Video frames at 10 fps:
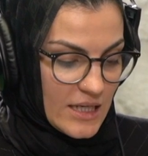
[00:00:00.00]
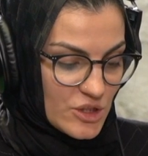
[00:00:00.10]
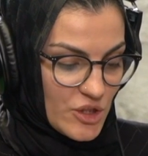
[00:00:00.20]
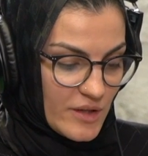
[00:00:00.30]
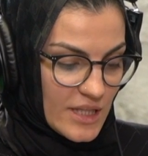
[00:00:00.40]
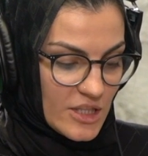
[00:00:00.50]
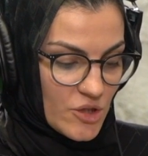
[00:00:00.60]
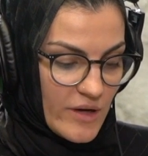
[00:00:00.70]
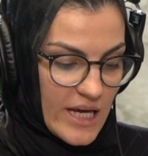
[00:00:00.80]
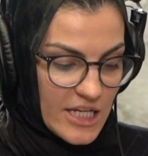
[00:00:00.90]
Do you think
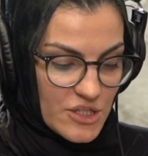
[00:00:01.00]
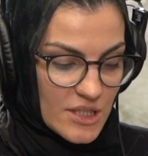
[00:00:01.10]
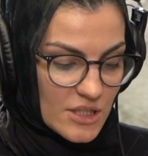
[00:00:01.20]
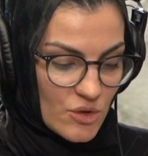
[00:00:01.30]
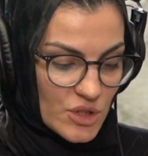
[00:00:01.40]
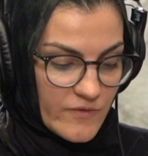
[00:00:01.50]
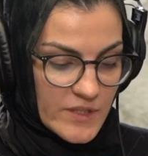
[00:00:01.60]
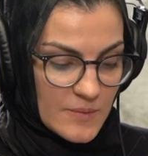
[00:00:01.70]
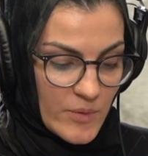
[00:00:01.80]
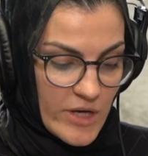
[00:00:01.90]
your age is a source of
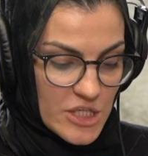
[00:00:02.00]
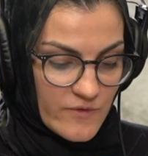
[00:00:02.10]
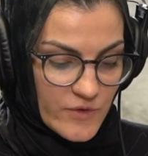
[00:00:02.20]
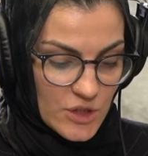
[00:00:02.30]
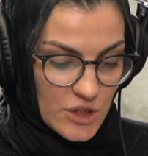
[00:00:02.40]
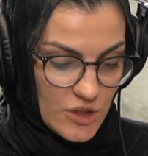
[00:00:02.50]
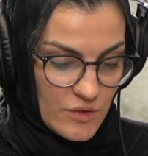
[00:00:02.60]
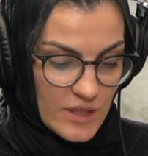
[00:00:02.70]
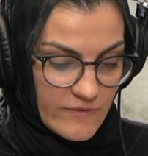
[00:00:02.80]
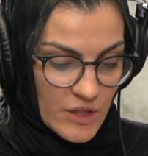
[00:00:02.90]
inspiration for the
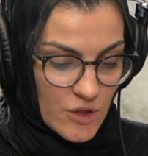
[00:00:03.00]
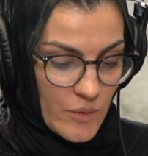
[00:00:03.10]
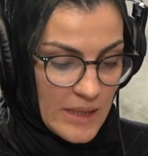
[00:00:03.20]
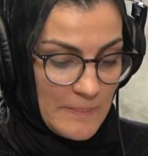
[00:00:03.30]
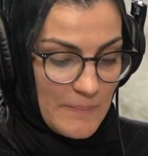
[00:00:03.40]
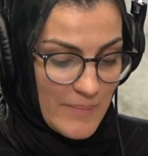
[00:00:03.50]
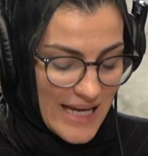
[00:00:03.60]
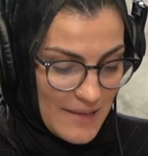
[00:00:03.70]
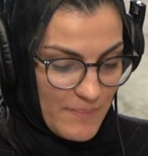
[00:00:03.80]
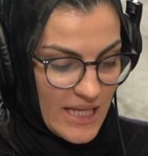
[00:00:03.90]
youth, even though it
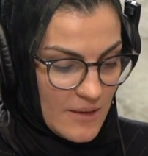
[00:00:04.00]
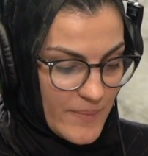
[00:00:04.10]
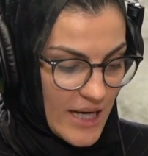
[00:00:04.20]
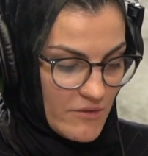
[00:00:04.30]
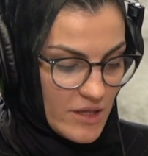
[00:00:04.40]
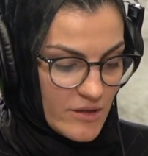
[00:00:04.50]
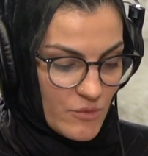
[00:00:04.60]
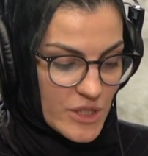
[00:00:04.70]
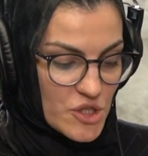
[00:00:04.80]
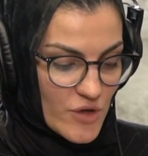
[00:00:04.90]
may be a barrier
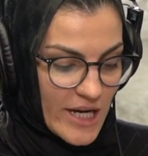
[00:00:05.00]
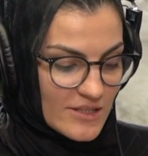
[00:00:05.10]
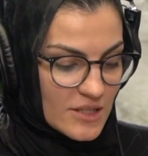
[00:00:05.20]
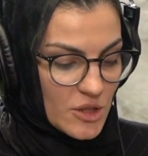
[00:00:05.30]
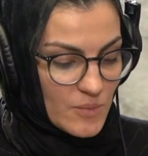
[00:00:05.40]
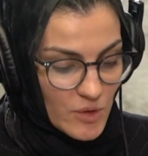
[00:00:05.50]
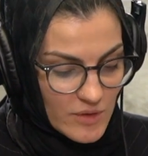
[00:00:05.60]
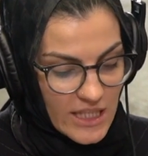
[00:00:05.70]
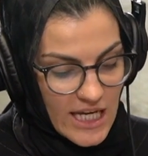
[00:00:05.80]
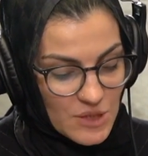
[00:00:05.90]
when trying to
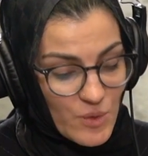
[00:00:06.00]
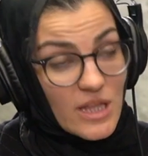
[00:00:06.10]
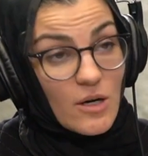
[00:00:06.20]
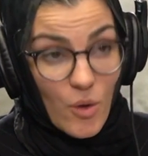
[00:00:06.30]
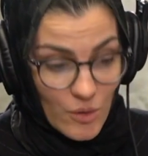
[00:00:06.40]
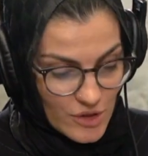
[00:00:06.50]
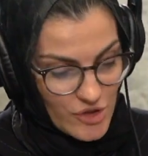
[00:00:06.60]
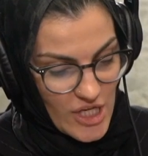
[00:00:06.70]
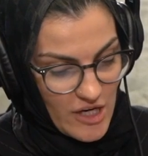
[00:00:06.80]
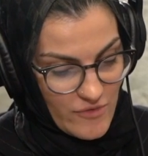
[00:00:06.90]
communicate with the older
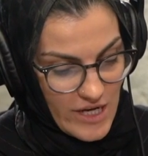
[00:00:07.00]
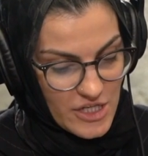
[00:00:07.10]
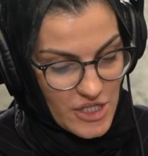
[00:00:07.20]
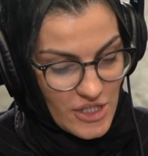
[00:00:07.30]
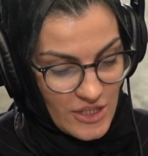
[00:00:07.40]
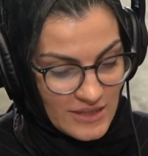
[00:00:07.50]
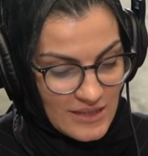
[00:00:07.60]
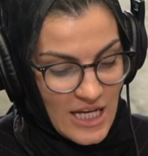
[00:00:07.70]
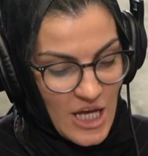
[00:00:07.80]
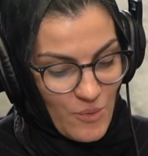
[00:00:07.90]

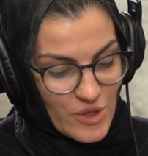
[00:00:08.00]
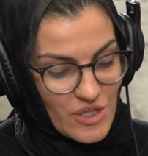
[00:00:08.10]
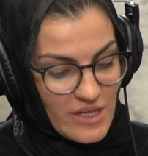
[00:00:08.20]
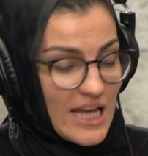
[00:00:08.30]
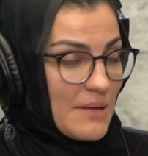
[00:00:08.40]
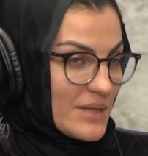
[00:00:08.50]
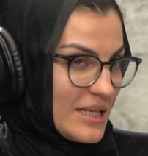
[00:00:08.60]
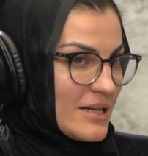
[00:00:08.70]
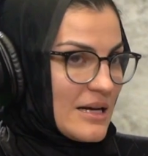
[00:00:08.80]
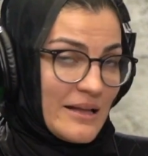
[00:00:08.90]
generation, which are
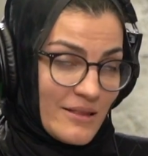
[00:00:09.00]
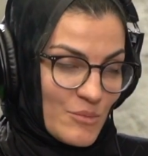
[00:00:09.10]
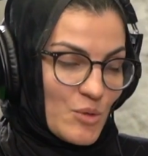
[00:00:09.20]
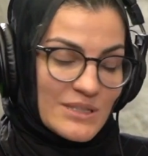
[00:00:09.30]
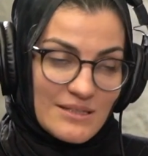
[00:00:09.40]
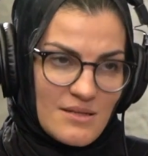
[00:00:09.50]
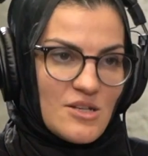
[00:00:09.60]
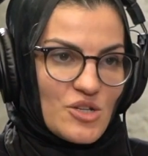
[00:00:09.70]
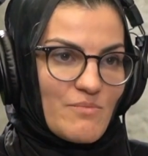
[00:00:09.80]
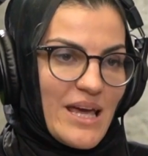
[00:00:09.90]
namely at the moment
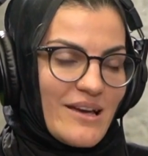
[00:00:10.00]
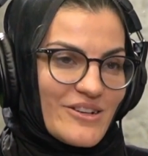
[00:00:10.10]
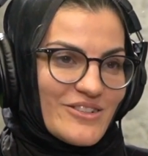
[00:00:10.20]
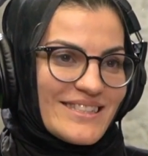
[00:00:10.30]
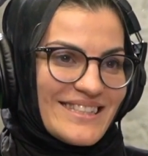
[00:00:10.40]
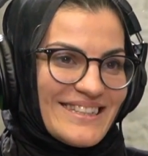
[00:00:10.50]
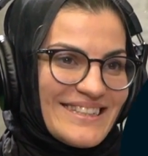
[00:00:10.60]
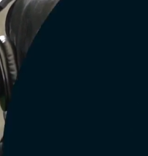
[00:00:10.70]
decision makers?